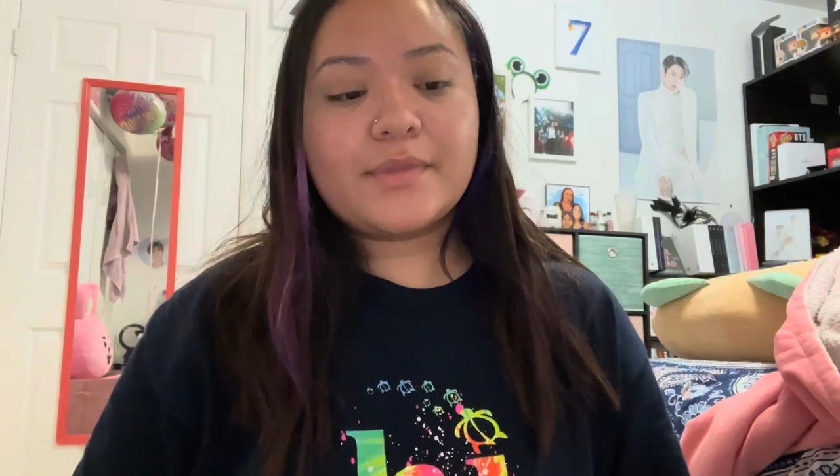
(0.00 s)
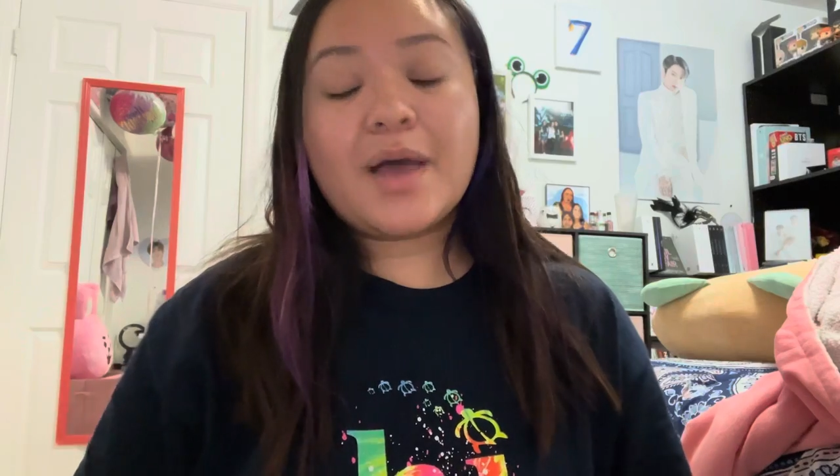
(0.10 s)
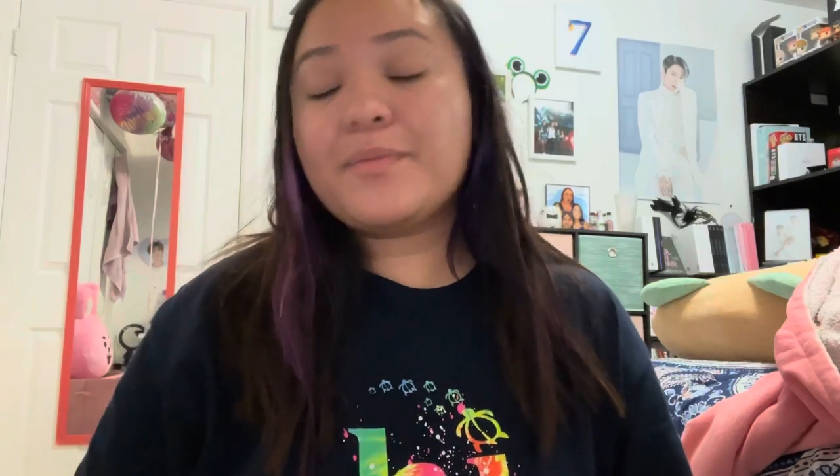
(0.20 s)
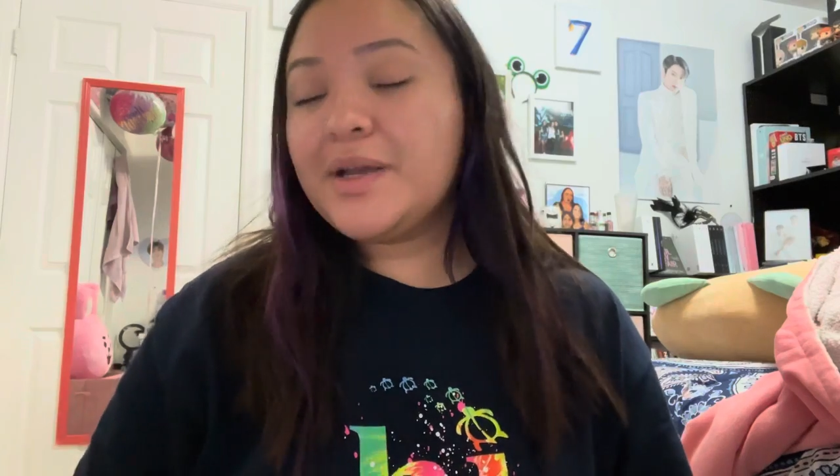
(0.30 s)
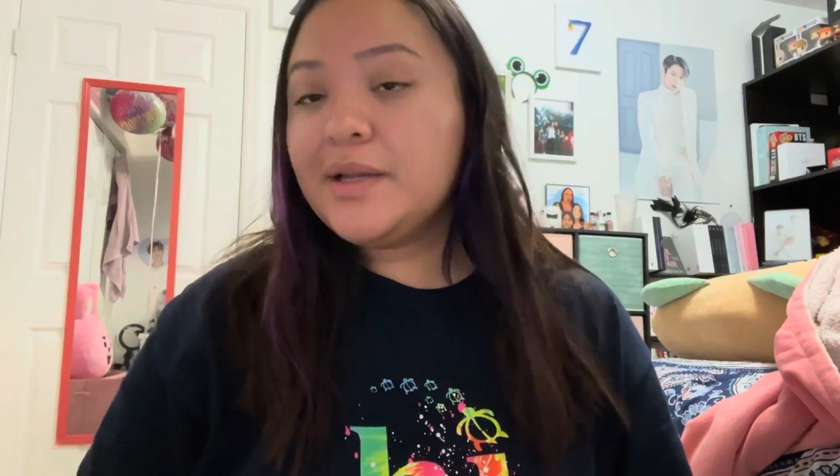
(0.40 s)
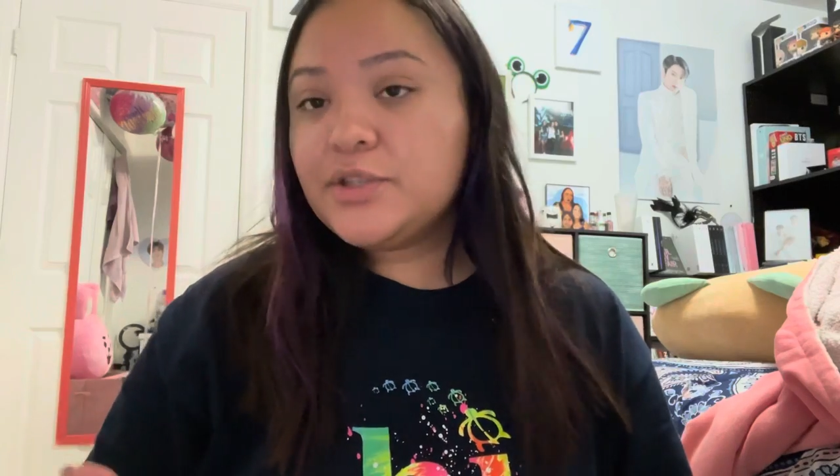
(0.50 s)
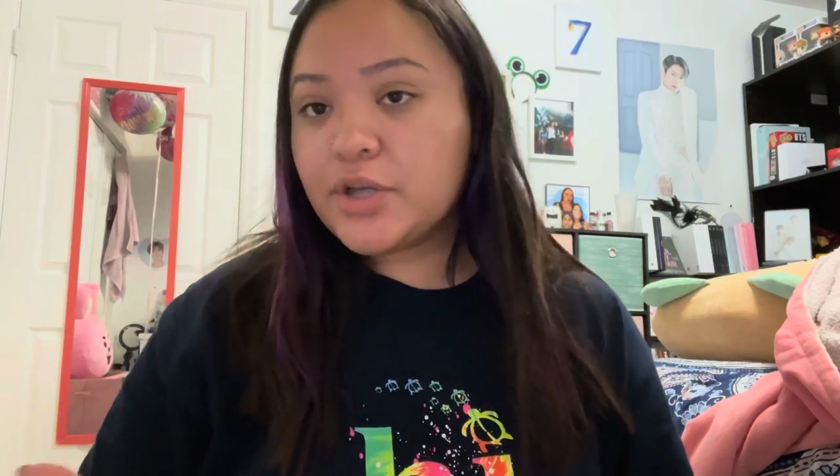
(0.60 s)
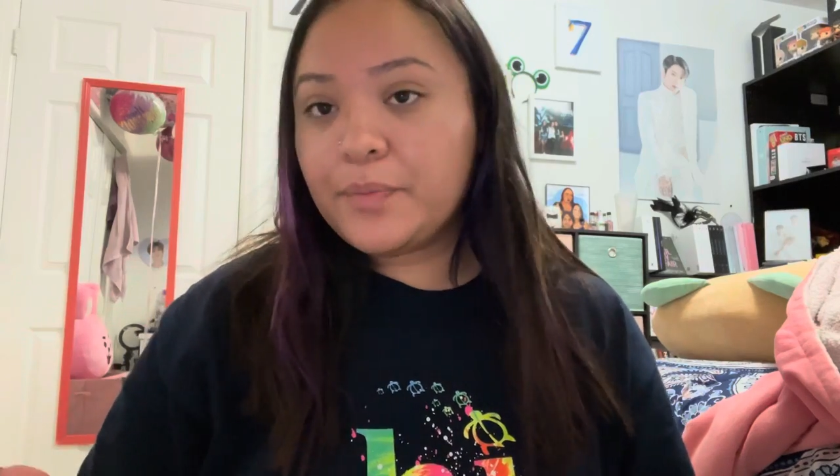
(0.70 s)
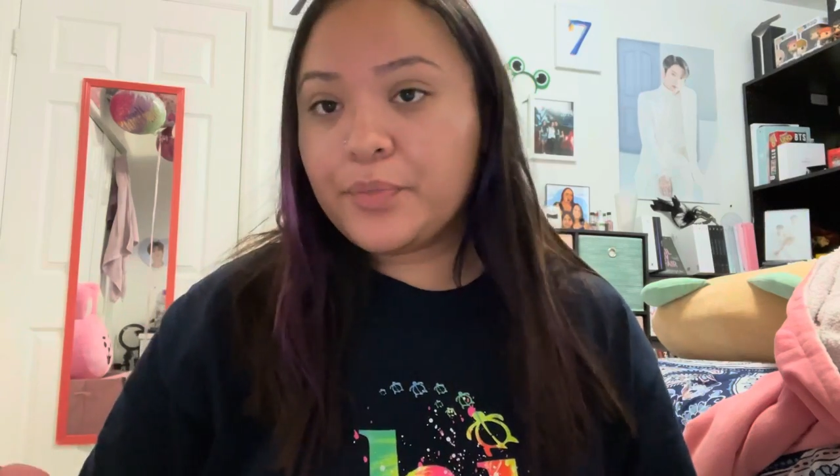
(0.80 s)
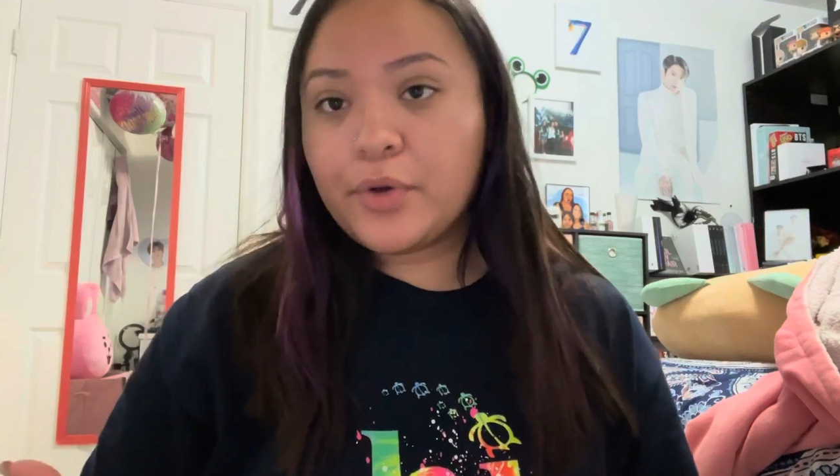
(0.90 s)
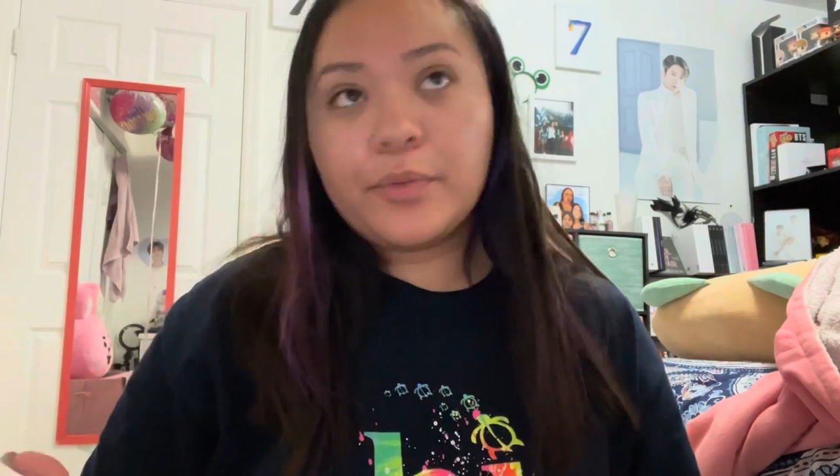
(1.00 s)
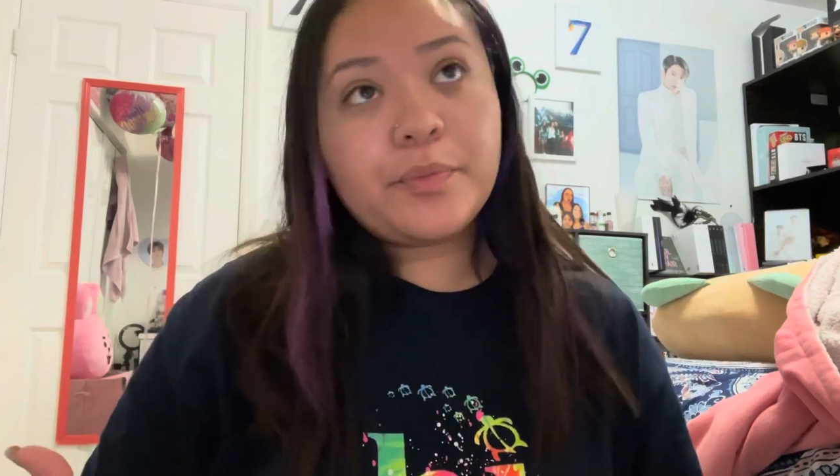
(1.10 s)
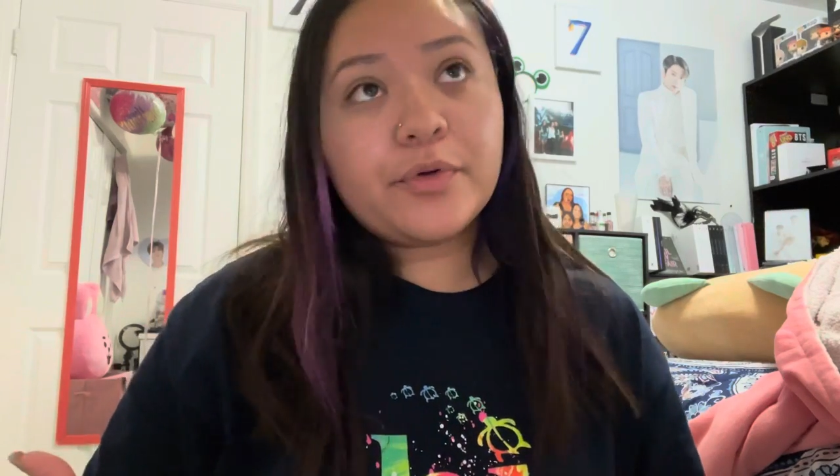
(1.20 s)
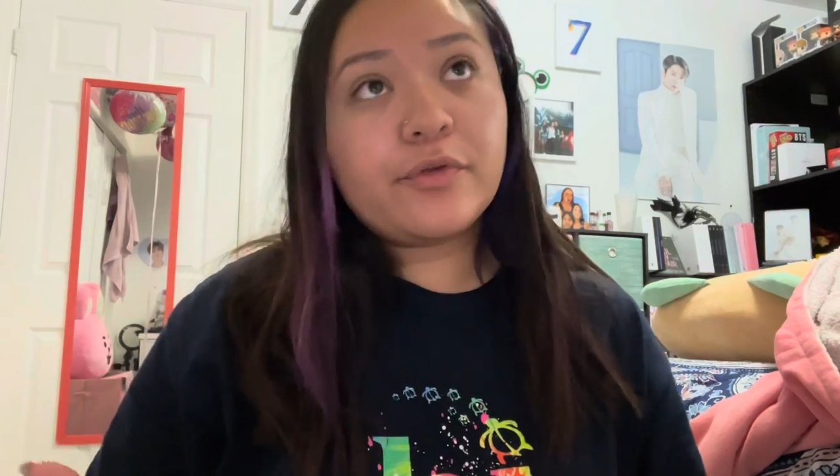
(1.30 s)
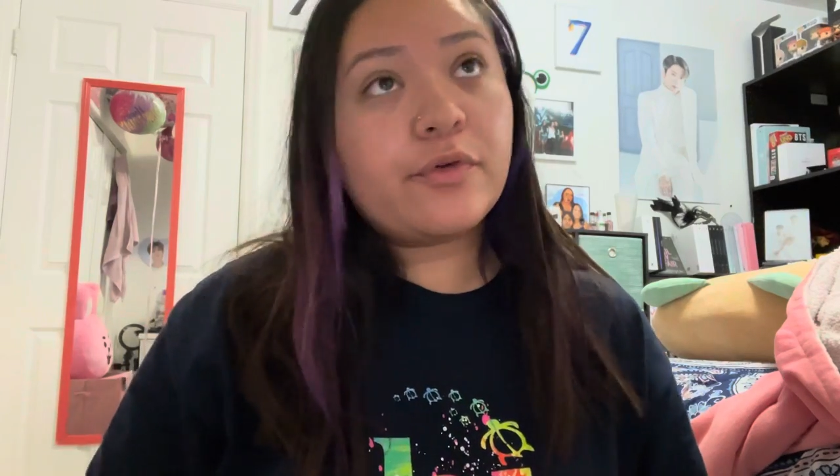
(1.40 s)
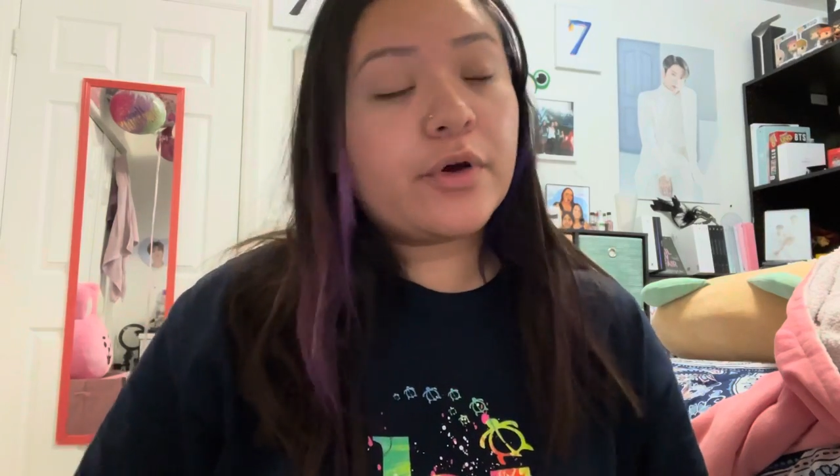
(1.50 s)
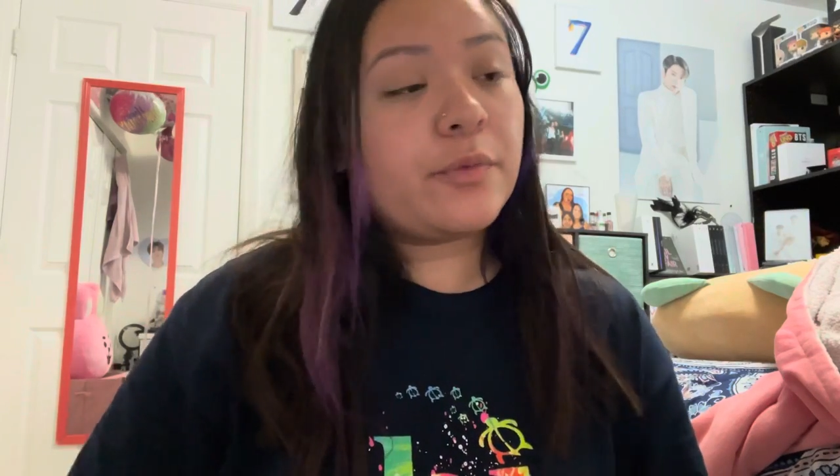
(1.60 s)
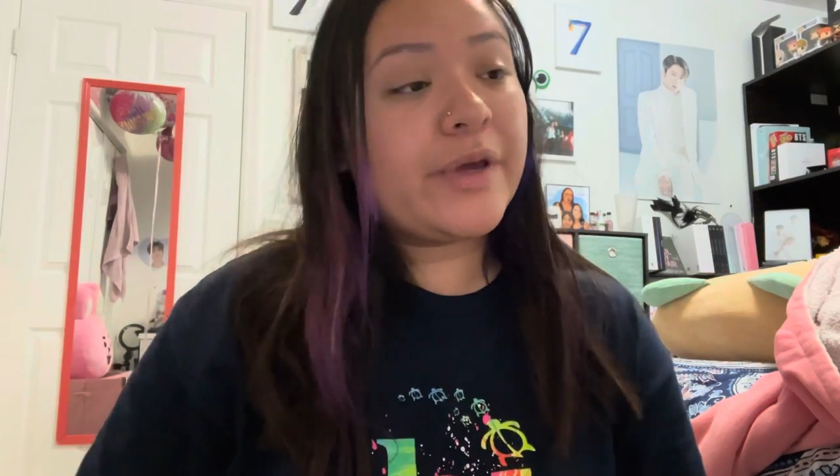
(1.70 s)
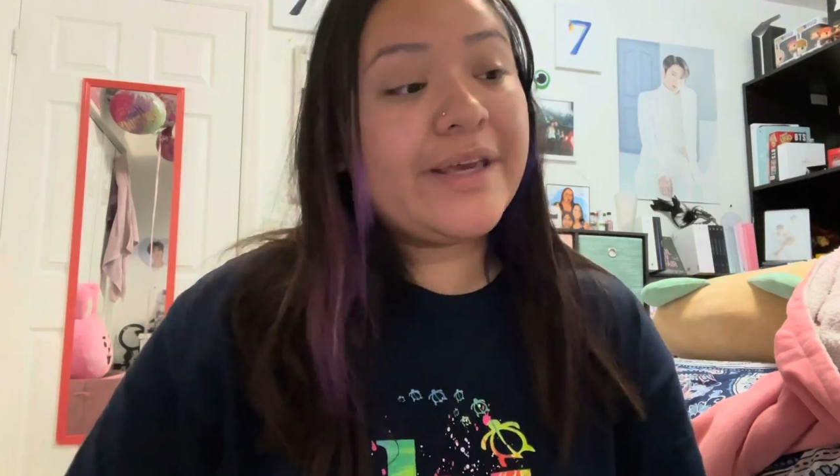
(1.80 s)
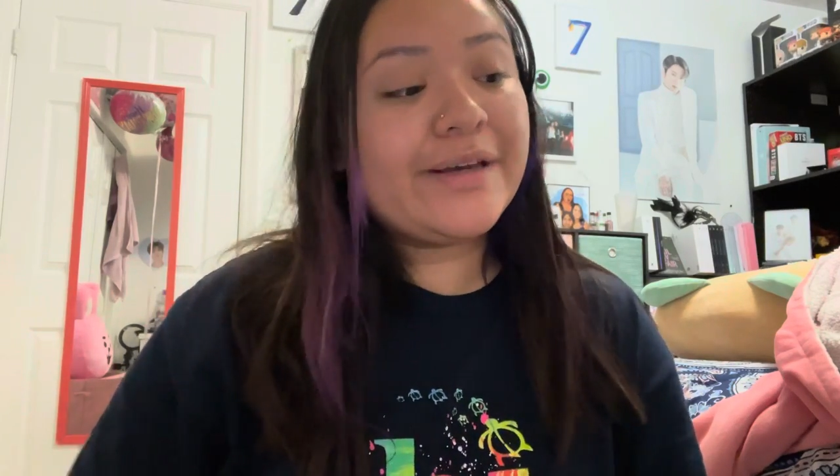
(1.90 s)
I'm gonna jump rope for a
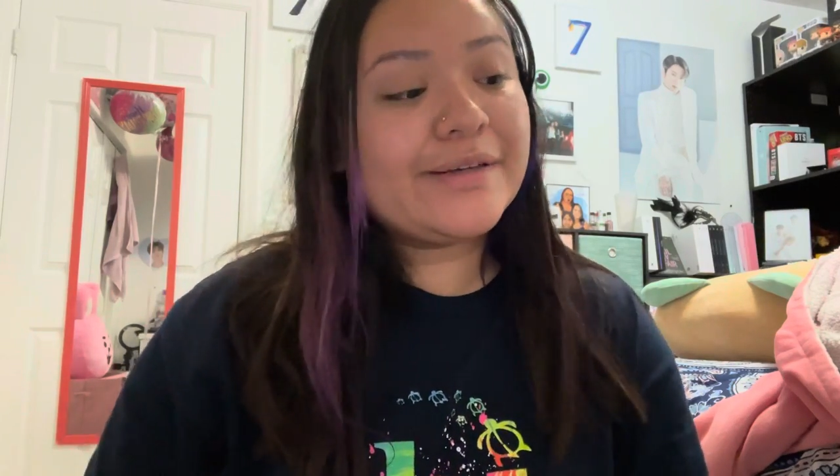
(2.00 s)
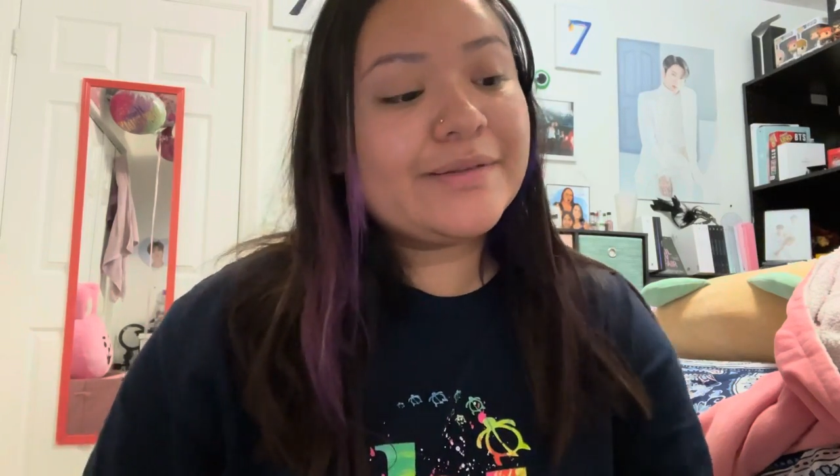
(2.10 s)
week